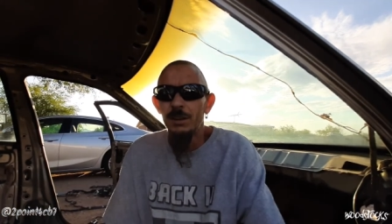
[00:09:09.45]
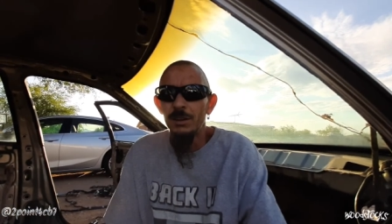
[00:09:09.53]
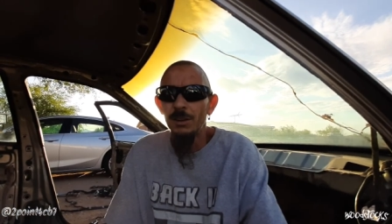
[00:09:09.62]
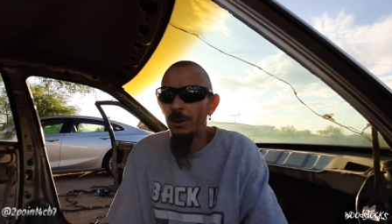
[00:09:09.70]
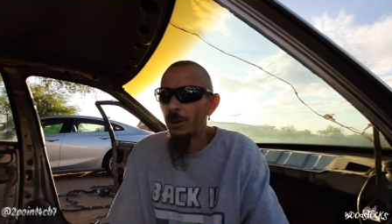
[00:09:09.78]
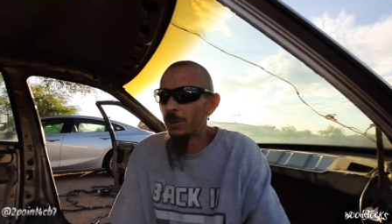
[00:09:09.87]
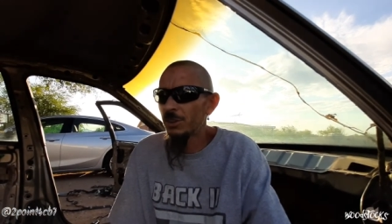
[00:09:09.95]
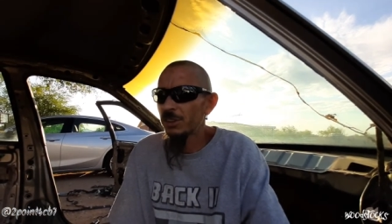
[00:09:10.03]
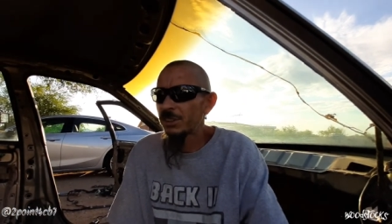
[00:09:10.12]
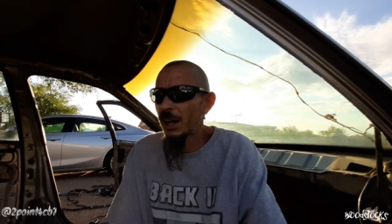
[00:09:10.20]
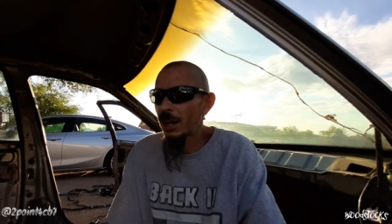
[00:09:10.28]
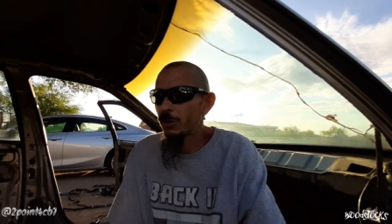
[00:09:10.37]
All right, all these
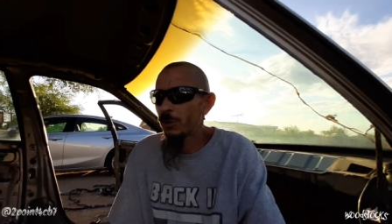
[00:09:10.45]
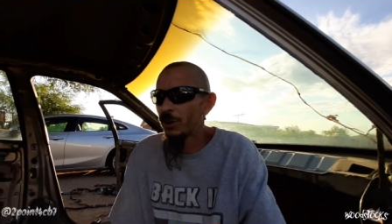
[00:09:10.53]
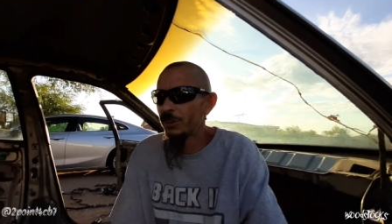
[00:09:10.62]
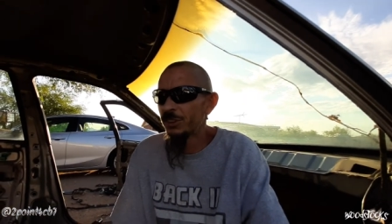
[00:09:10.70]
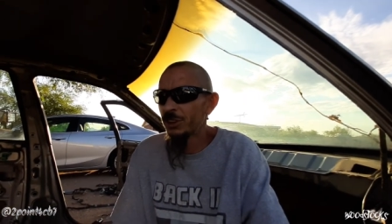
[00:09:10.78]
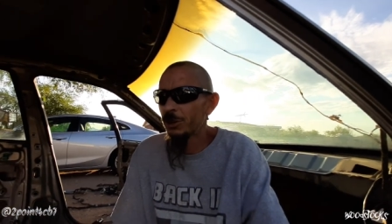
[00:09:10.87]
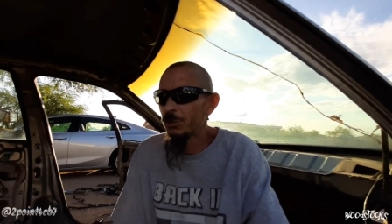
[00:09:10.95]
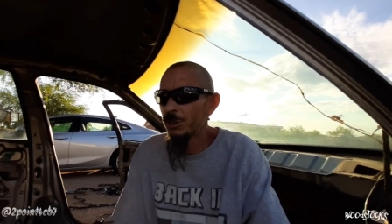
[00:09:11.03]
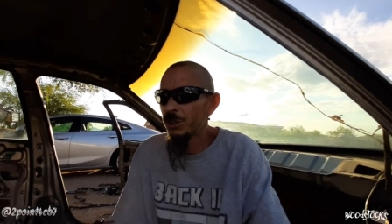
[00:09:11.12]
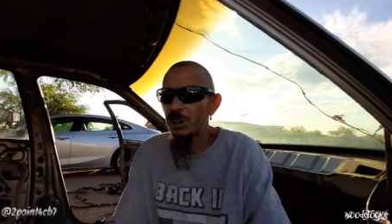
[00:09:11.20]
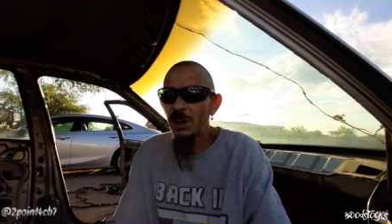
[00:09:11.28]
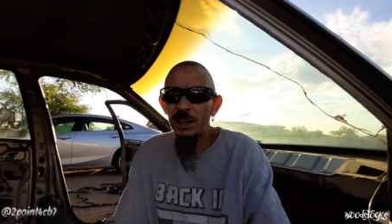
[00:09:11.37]
tack welds are going to
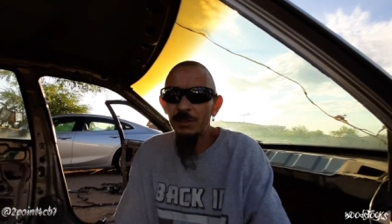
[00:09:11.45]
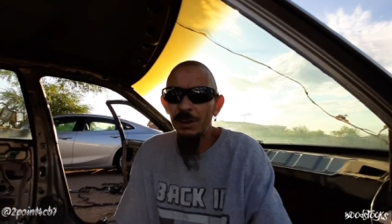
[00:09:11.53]
be kind of